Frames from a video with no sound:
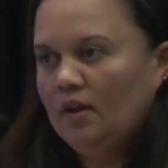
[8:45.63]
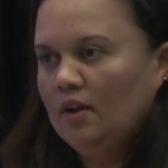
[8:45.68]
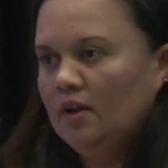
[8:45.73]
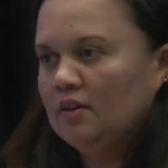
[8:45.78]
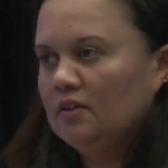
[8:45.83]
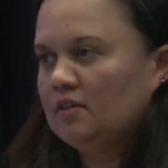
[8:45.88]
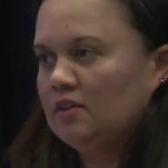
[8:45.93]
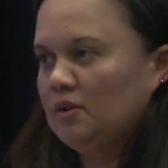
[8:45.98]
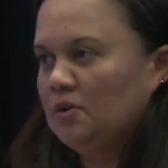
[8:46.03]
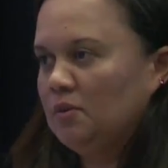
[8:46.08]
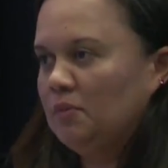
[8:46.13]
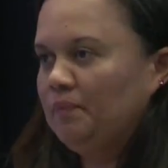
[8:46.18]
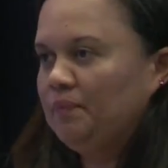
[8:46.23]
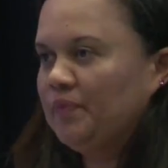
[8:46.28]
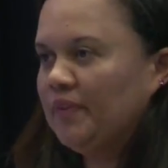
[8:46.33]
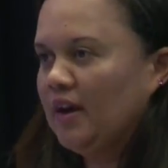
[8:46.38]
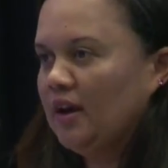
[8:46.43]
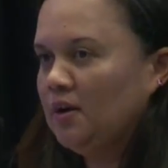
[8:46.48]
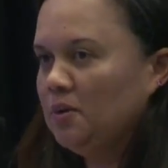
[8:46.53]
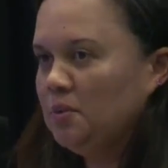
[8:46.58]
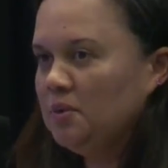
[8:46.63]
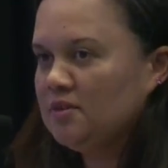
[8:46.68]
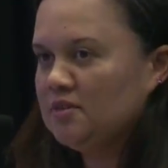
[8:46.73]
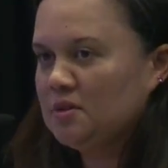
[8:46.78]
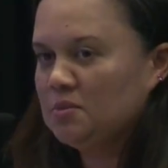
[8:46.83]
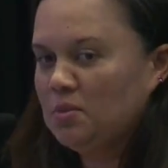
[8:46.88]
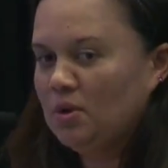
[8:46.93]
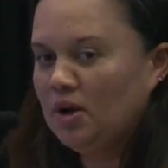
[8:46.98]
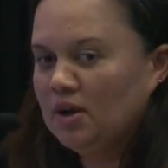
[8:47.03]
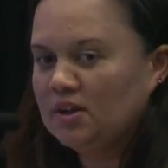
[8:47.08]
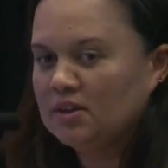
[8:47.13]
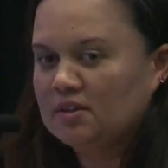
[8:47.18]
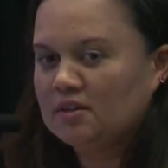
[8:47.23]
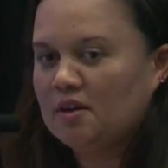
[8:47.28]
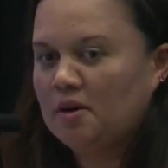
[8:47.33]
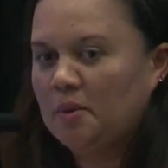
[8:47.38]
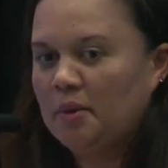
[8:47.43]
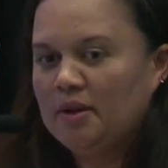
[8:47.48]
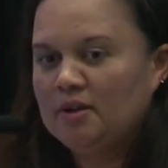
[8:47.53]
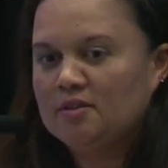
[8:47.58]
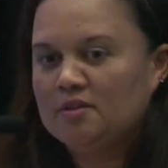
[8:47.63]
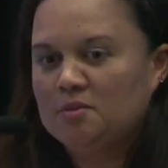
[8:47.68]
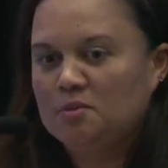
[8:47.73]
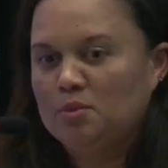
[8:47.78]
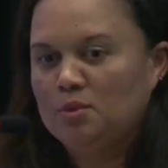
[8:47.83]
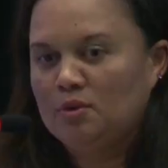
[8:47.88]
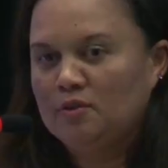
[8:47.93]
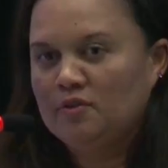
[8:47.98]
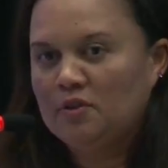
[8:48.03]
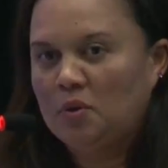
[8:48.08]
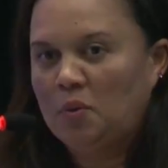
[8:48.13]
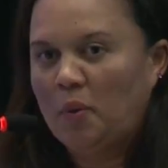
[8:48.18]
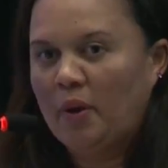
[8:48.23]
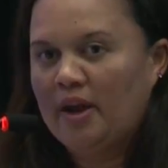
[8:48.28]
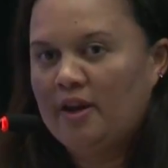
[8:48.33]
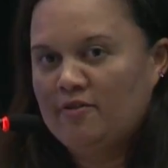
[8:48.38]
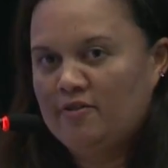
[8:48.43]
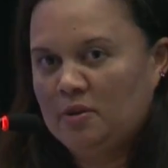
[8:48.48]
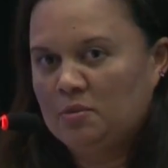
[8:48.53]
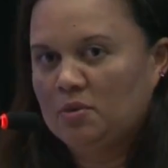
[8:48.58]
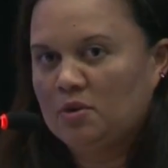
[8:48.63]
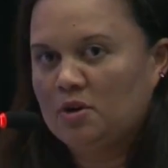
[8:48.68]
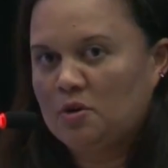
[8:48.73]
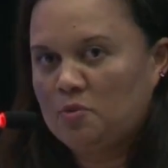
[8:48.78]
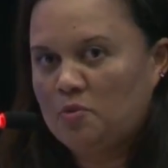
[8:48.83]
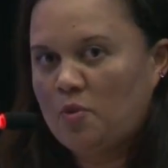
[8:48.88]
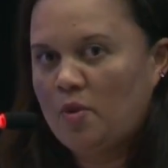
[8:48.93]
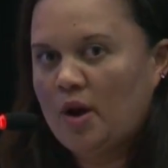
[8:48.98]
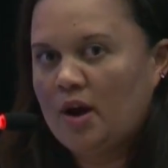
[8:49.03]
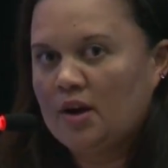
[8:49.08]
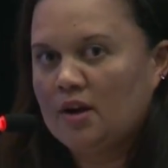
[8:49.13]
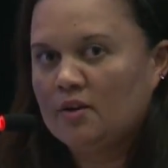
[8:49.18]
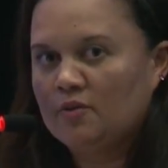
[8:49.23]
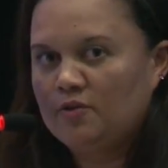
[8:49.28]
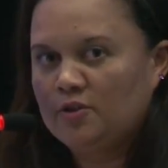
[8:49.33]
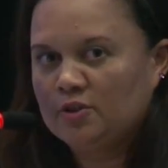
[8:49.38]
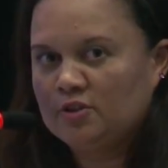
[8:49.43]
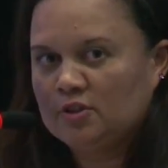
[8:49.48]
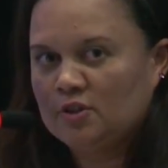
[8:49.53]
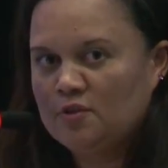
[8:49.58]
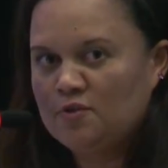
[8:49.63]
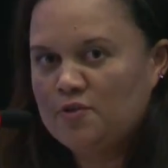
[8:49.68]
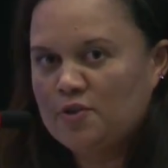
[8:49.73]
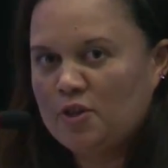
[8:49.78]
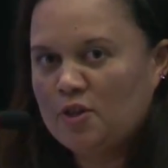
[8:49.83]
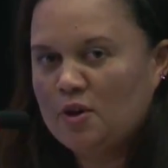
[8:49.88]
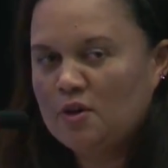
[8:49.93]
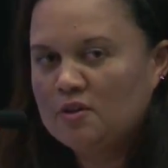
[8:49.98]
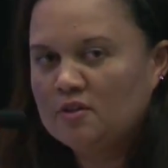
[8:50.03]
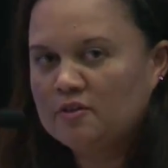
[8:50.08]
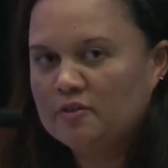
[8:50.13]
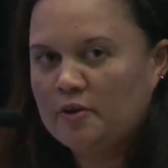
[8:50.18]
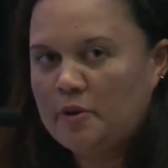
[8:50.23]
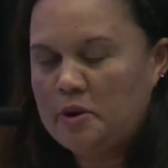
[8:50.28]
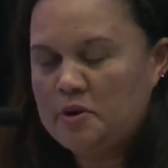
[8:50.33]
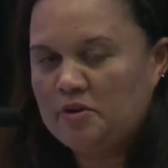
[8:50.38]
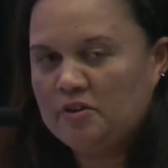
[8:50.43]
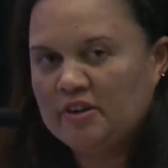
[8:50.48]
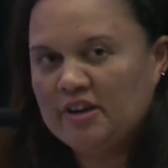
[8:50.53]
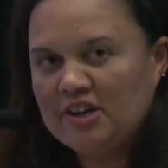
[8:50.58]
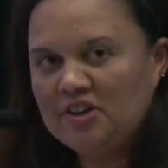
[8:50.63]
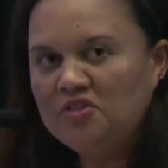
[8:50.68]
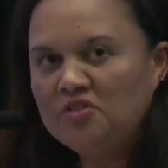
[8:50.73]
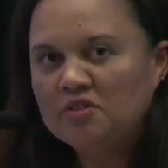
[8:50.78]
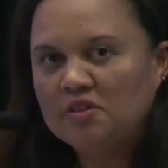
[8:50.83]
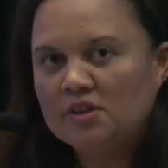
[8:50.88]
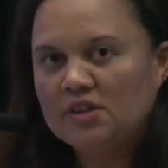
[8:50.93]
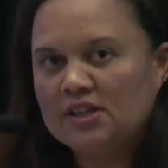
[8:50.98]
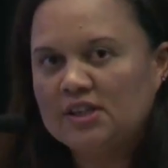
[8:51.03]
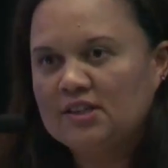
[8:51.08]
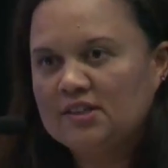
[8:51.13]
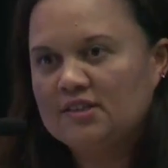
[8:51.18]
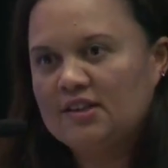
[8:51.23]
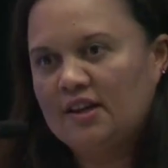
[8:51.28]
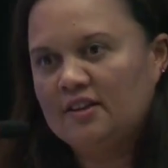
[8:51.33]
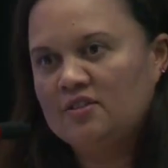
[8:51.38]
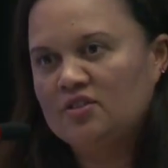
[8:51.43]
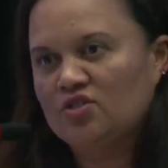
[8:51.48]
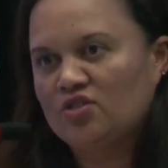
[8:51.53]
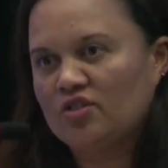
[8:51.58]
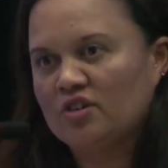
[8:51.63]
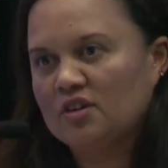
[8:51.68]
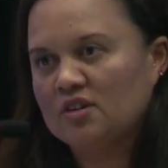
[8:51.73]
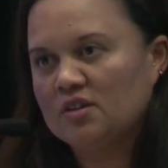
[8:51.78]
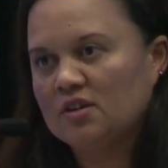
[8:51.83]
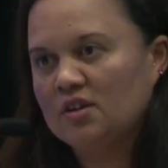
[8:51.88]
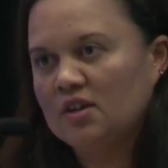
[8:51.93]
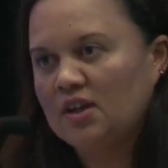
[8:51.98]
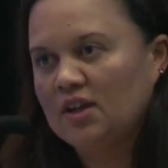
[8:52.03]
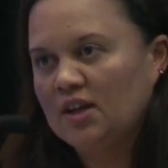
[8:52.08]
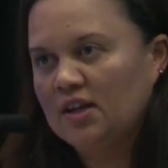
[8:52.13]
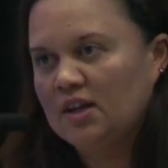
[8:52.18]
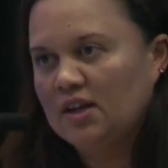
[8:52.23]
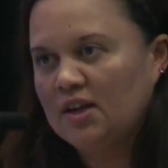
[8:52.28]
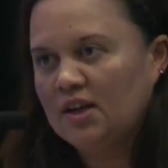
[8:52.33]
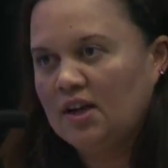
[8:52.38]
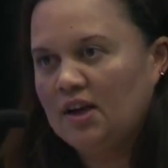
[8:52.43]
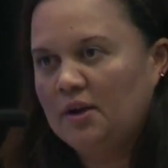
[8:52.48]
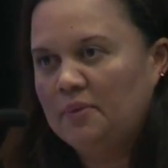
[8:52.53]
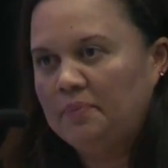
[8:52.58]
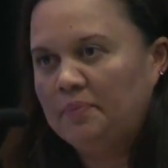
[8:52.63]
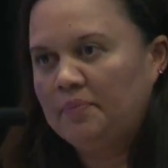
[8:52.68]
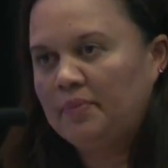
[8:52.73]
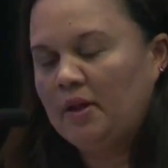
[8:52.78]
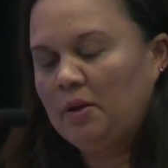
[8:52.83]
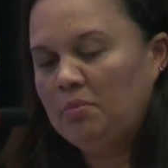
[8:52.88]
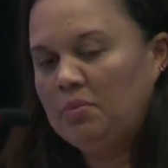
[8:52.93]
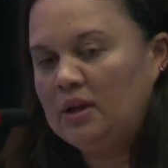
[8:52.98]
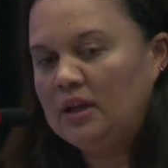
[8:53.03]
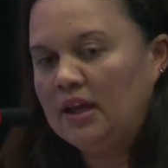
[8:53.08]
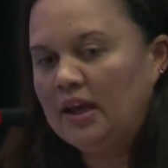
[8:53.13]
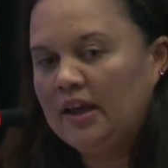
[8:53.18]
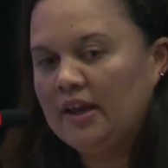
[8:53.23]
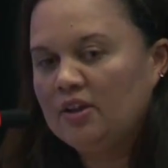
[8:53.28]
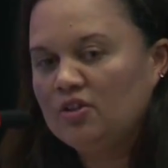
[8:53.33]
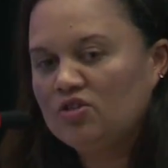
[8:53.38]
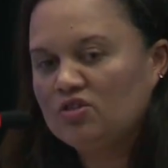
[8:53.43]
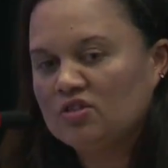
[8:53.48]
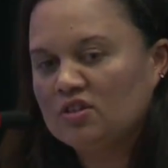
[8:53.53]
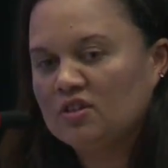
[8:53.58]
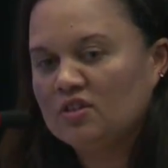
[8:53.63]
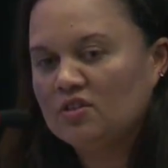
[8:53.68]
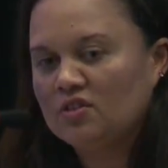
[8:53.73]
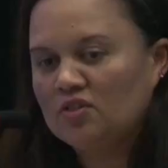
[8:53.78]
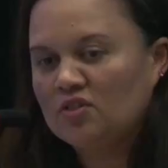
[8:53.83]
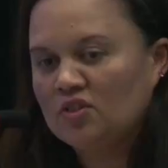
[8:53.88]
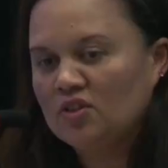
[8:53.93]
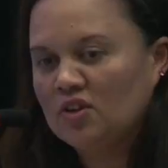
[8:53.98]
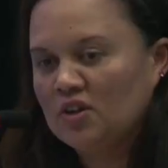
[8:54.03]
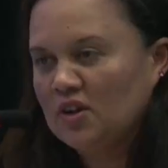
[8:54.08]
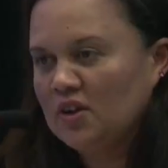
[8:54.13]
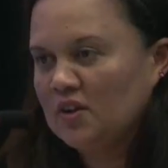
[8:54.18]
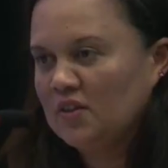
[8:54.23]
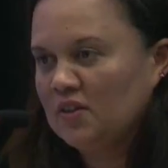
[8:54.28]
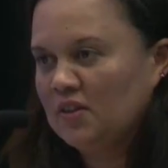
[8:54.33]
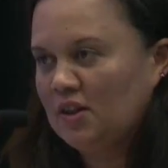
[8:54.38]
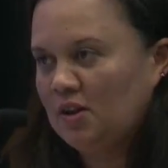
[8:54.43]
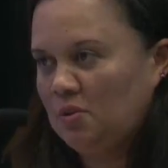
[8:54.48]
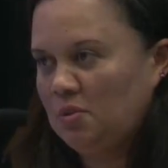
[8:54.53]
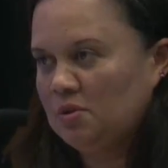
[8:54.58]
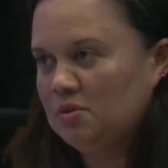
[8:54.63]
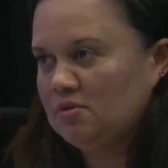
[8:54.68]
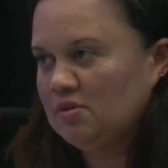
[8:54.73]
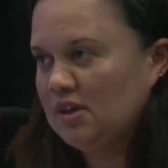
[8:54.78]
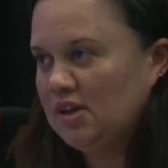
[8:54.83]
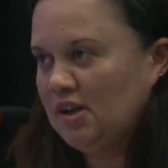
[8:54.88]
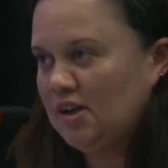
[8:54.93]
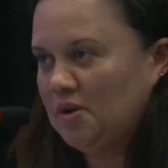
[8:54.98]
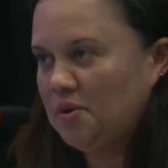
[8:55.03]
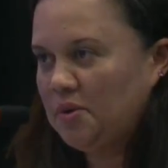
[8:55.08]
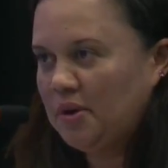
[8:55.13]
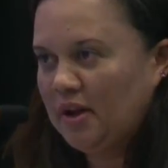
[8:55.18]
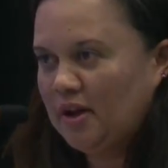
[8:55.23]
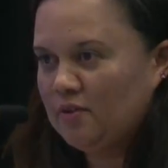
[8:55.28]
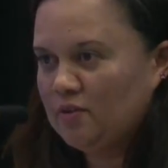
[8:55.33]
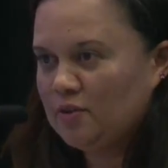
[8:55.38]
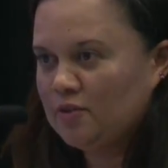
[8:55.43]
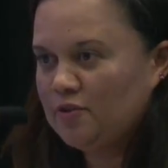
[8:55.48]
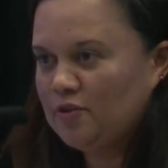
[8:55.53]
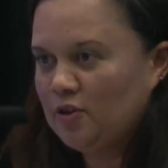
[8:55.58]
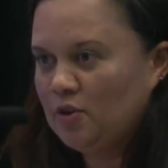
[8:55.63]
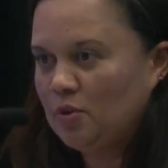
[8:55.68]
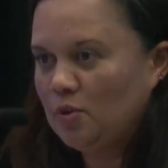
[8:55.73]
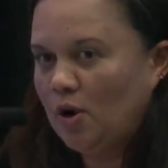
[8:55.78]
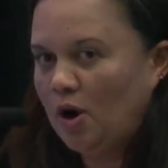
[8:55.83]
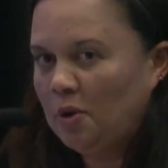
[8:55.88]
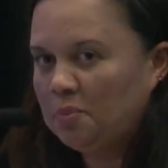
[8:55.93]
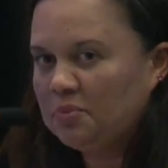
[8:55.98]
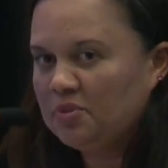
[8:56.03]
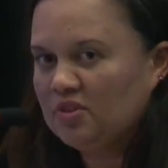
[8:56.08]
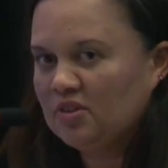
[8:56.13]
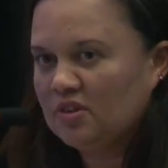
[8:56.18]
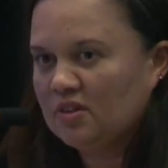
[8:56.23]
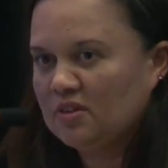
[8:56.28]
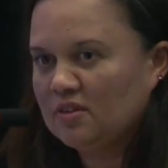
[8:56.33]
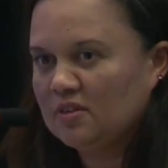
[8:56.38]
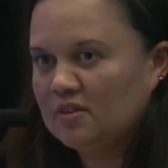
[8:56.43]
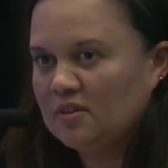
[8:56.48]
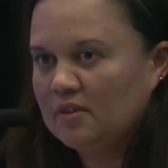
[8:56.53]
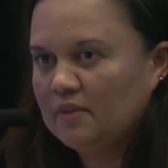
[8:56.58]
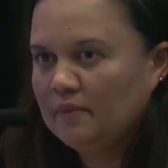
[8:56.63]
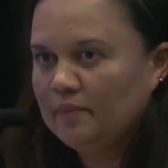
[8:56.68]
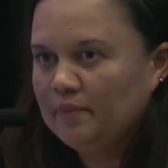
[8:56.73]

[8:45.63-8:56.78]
So how is the market going to move away from Group 1? So for those very traditional industrial applications, they will really only have a few options.